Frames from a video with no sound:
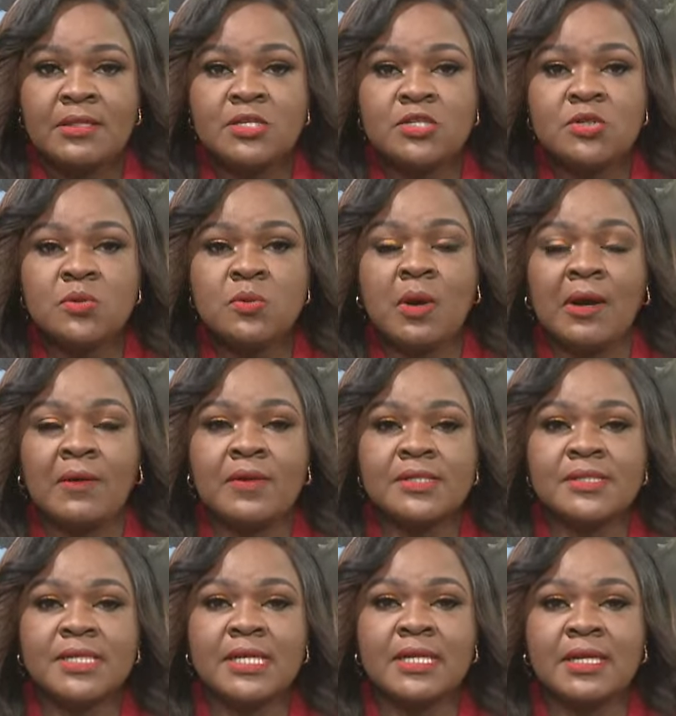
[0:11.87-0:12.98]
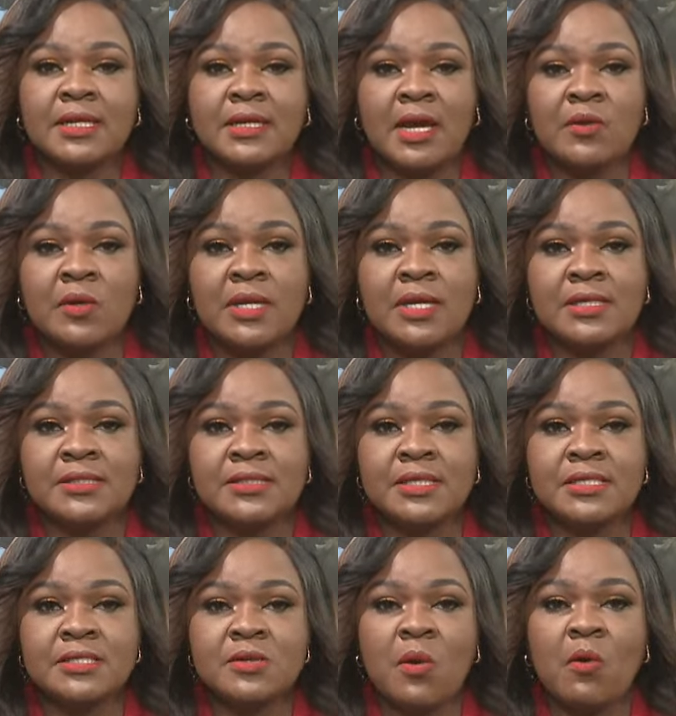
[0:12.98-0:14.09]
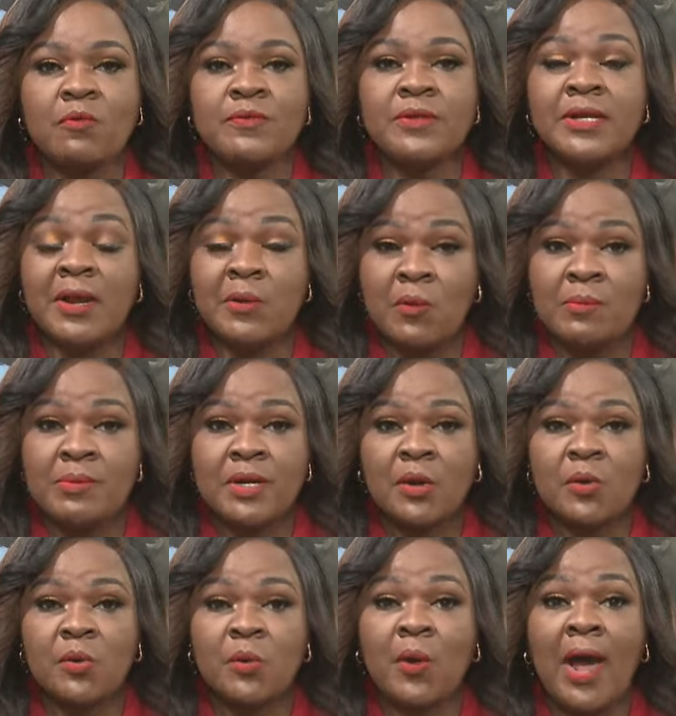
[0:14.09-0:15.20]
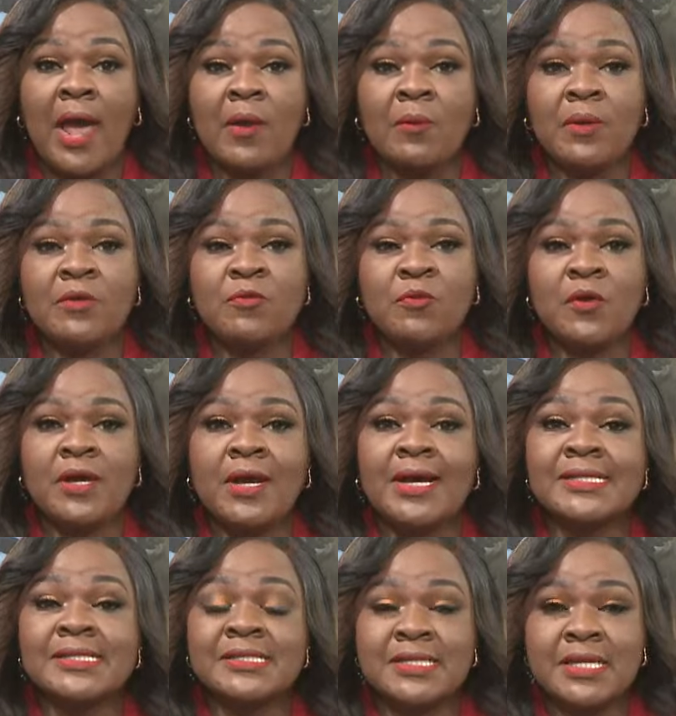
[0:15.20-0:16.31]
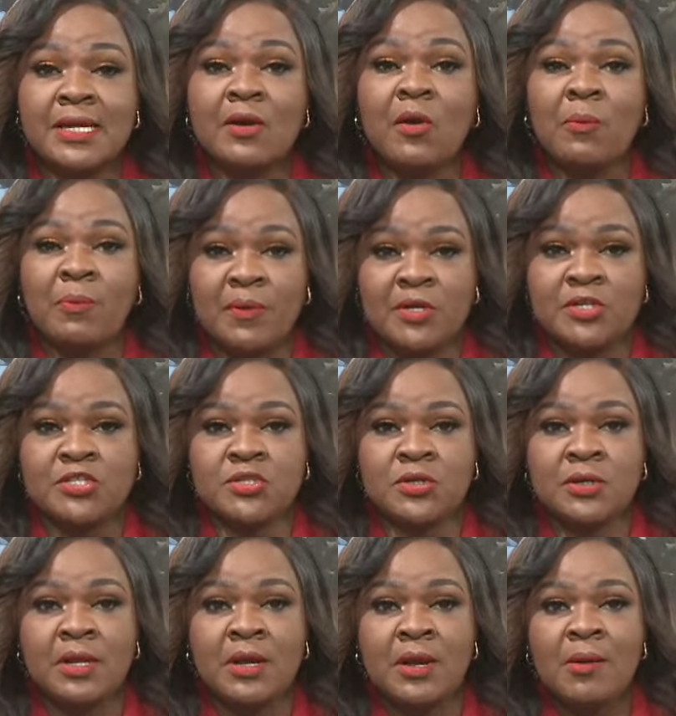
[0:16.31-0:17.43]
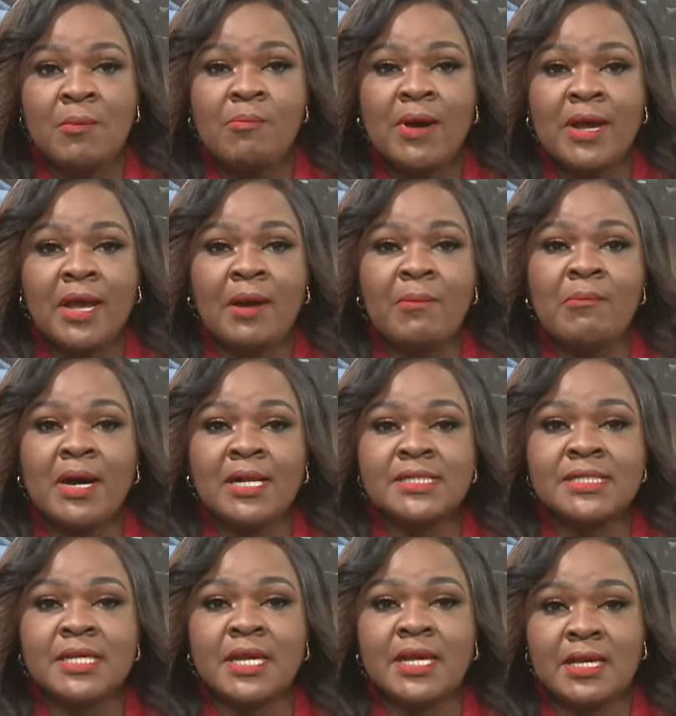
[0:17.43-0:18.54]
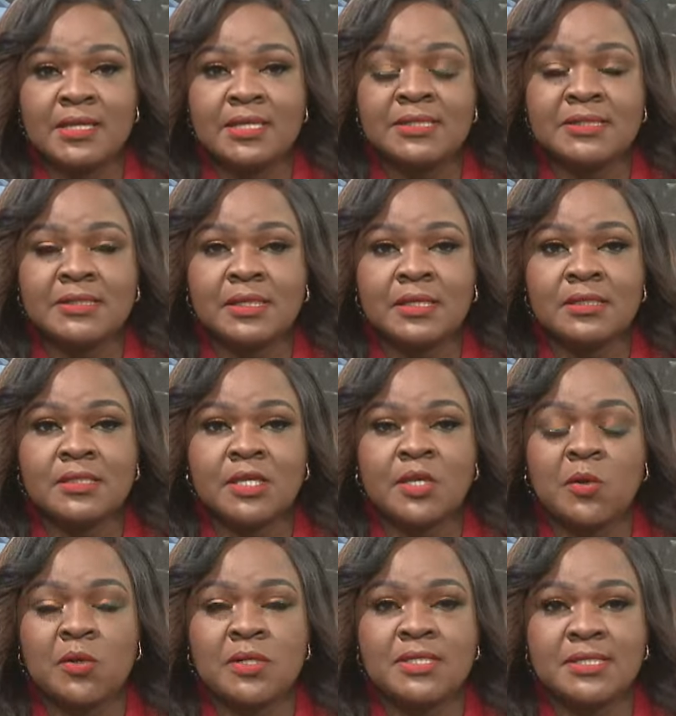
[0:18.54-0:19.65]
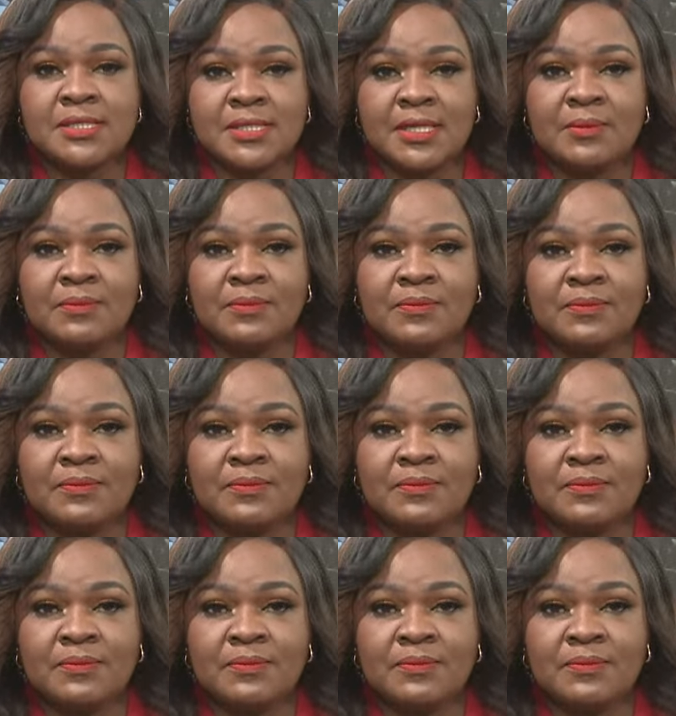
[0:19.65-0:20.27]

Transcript: The two were arrested in Kayole Estate off the Nairobi Nakuru Highway following a sting operation by a multi-agency security team.